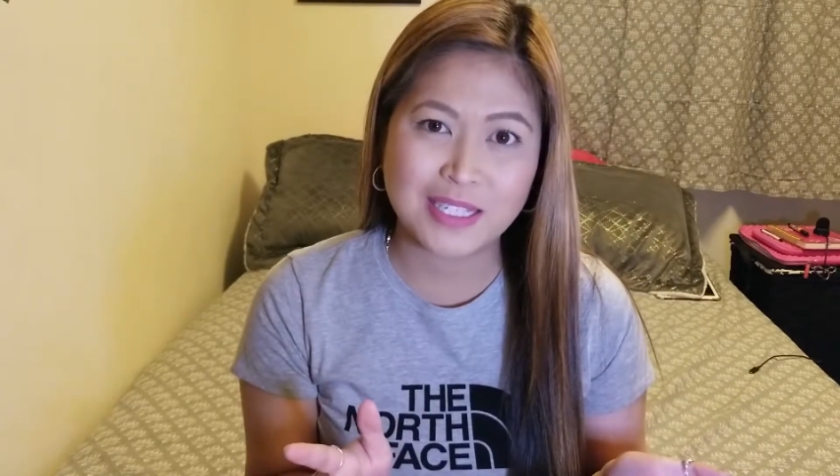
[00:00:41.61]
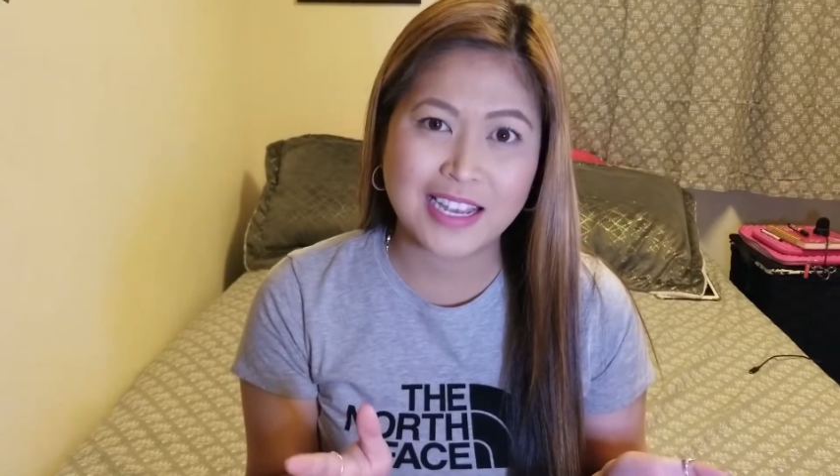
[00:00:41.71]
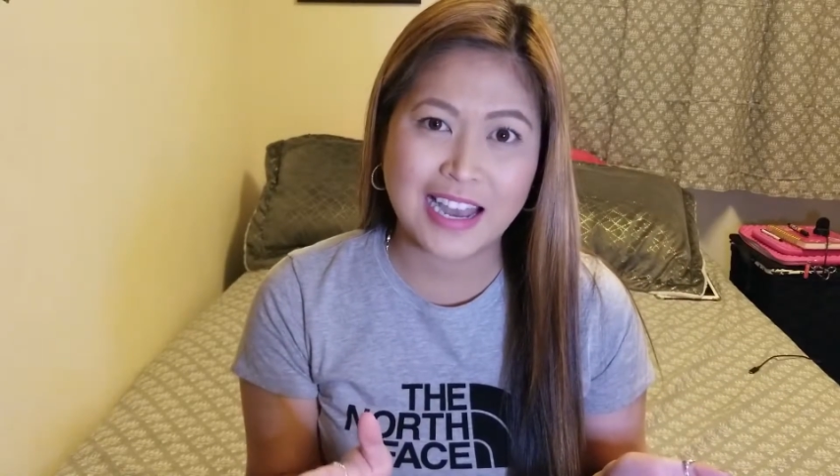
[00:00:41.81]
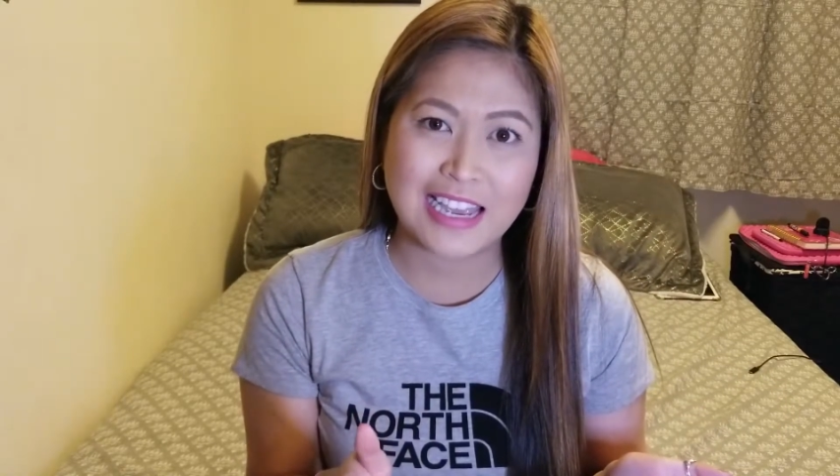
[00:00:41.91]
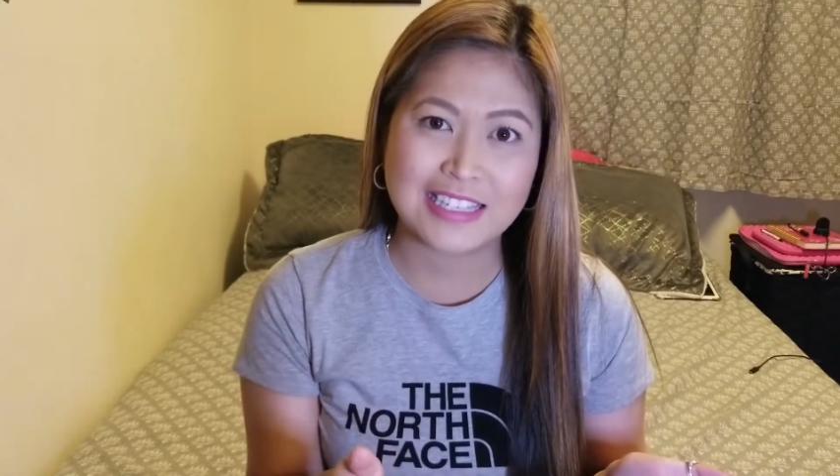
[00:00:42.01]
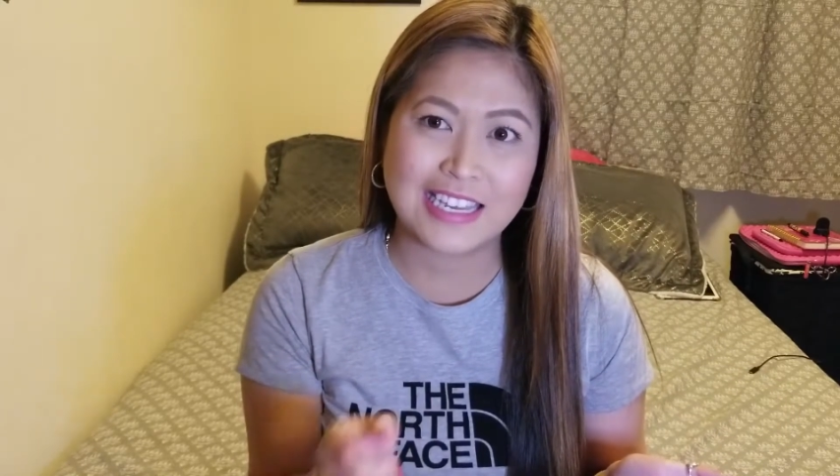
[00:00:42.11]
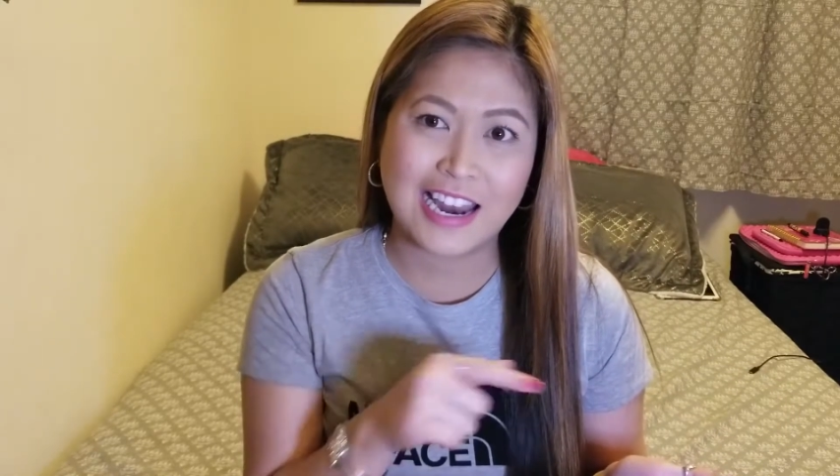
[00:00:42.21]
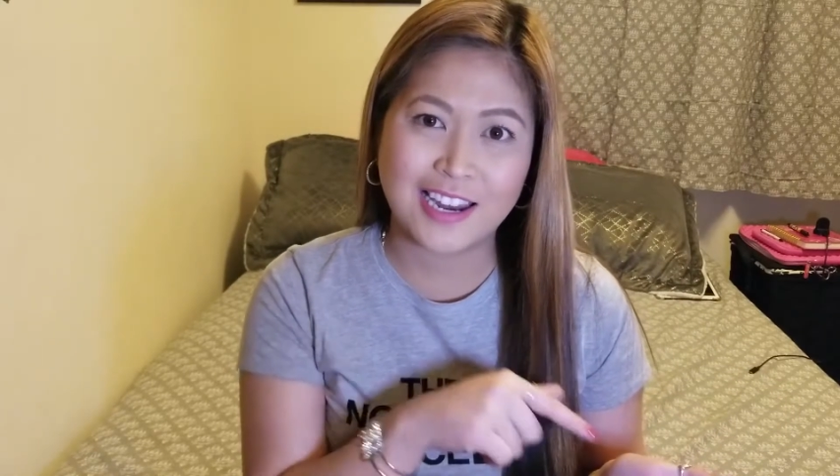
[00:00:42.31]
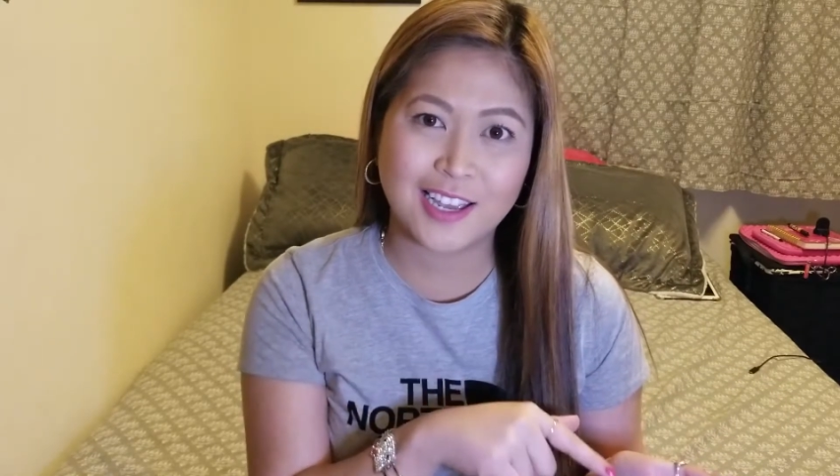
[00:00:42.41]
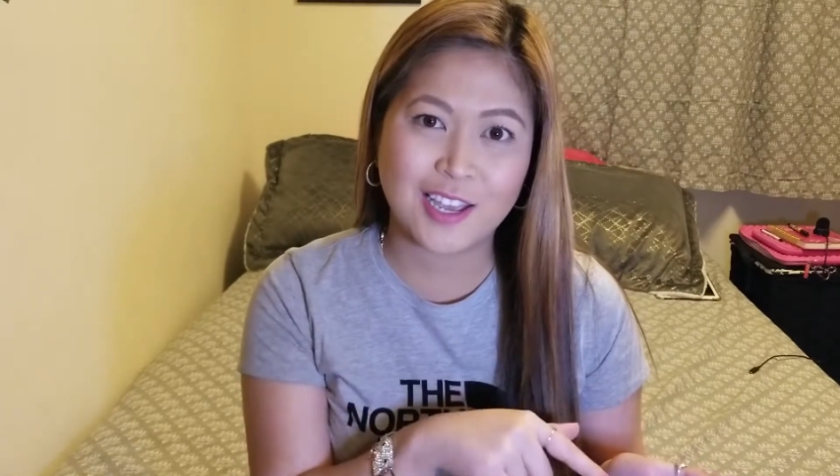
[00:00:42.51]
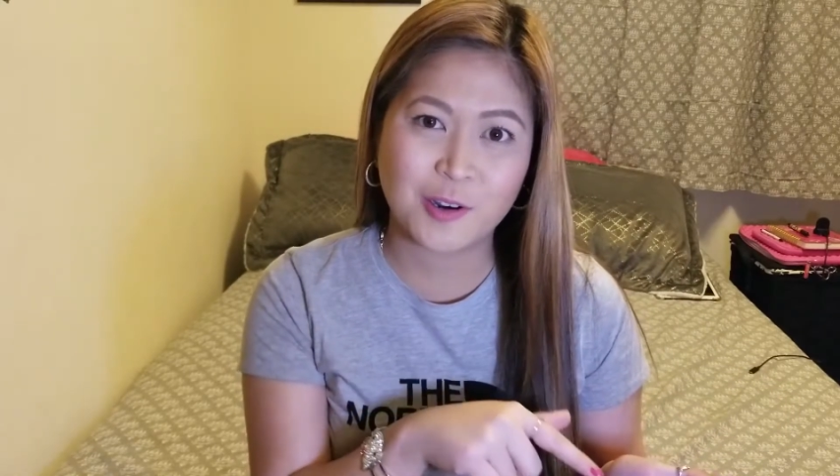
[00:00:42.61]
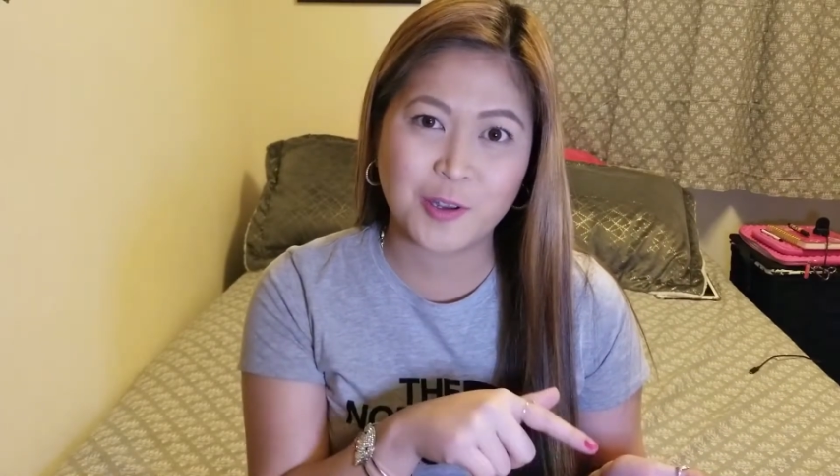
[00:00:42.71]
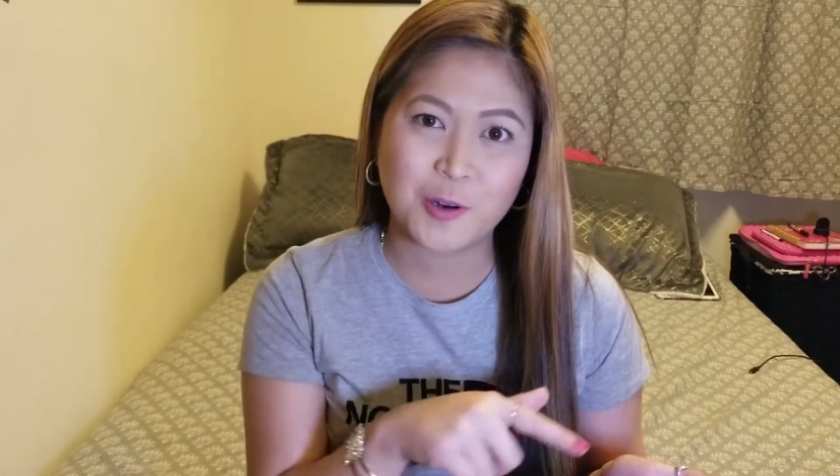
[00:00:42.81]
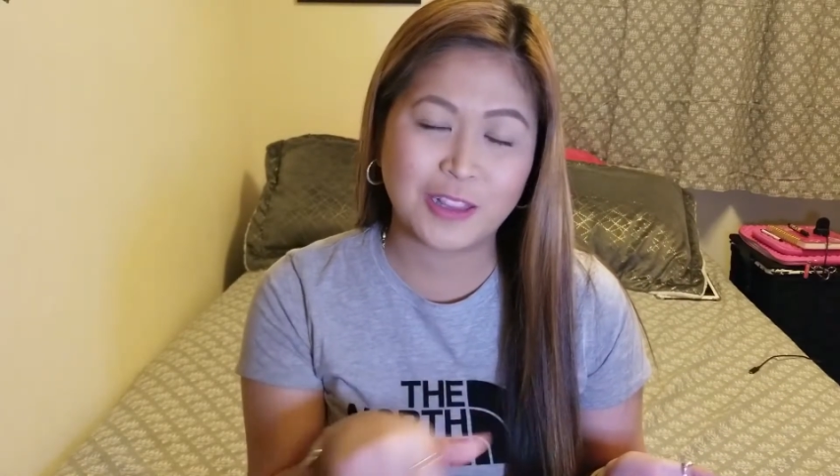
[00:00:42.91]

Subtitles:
guys, ilalagay ko yung